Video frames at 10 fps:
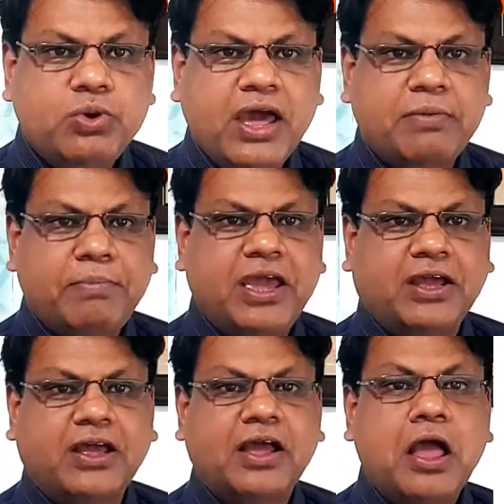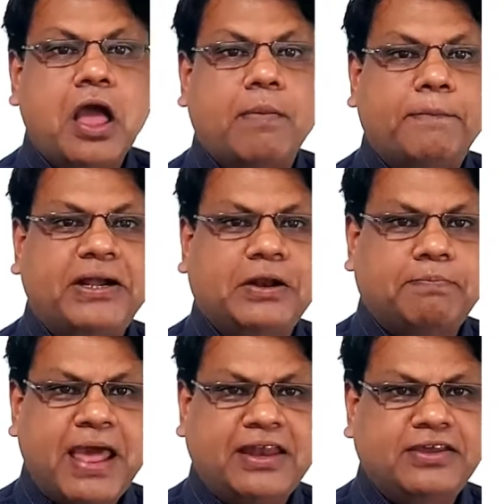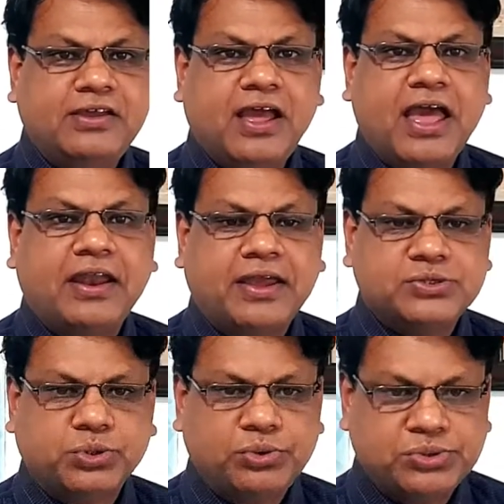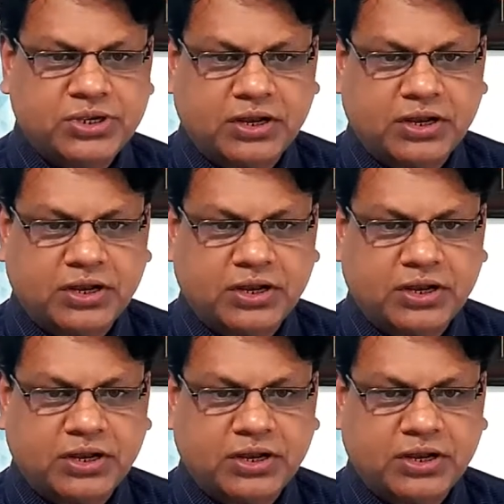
can make better planning and execution,